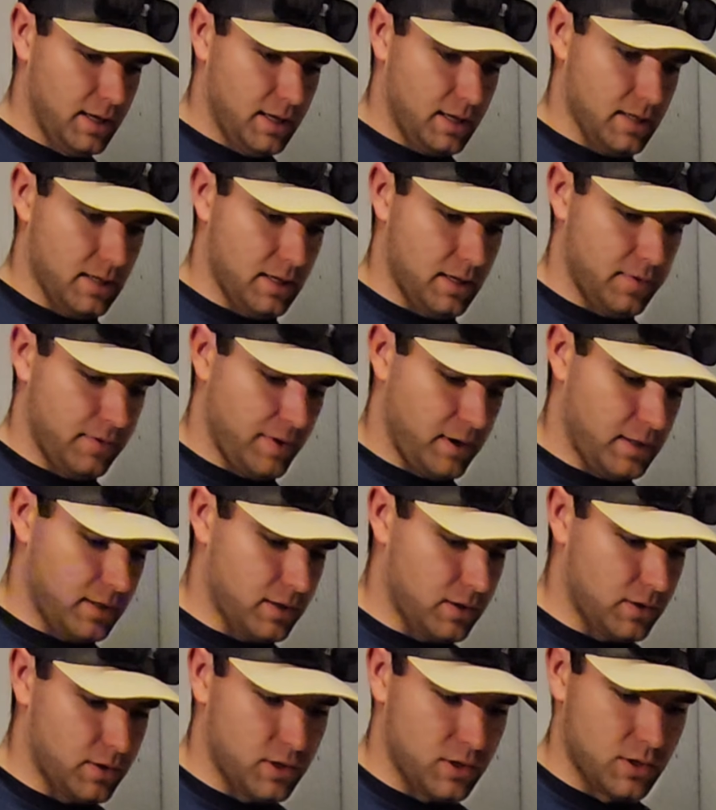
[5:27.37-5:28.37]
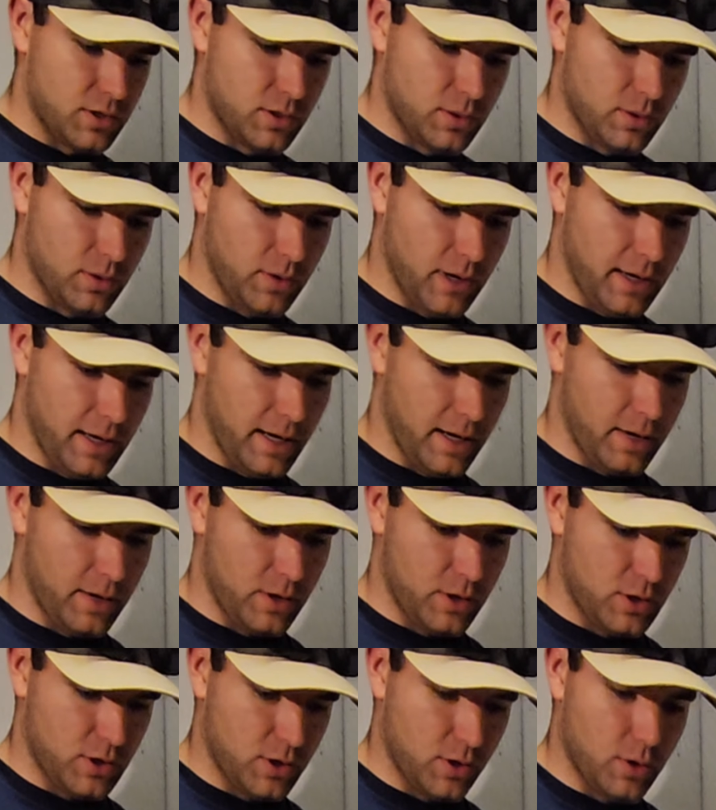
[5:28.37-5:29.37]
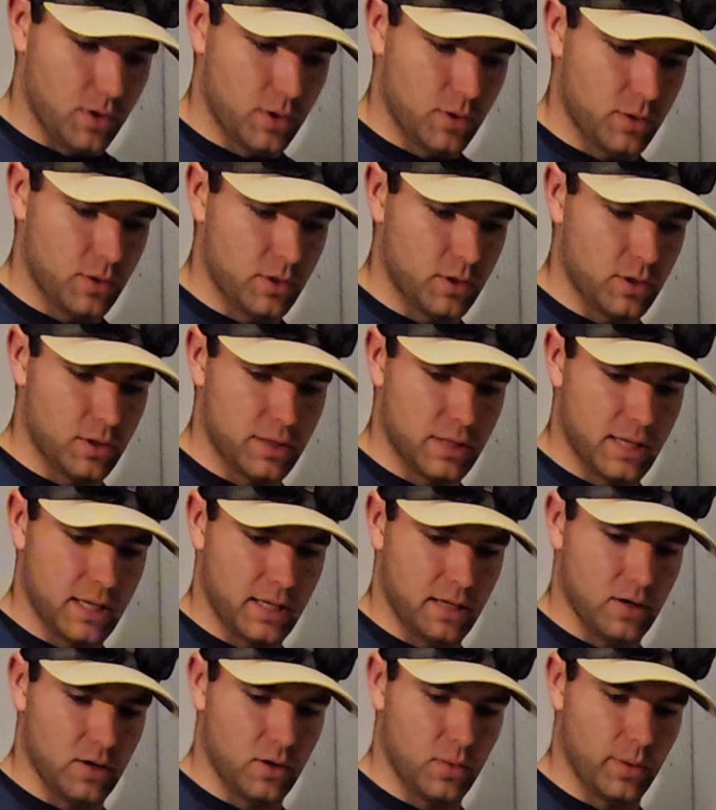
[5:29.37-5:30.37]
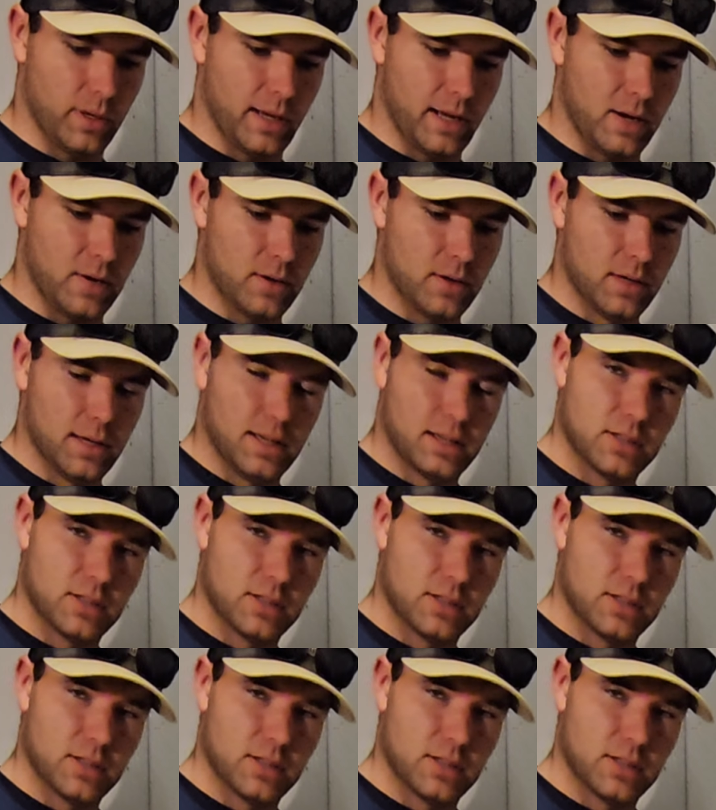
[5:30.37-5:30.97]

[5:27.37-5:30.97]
In fact, I'll just do it right now to show you, and you can take it all the way out.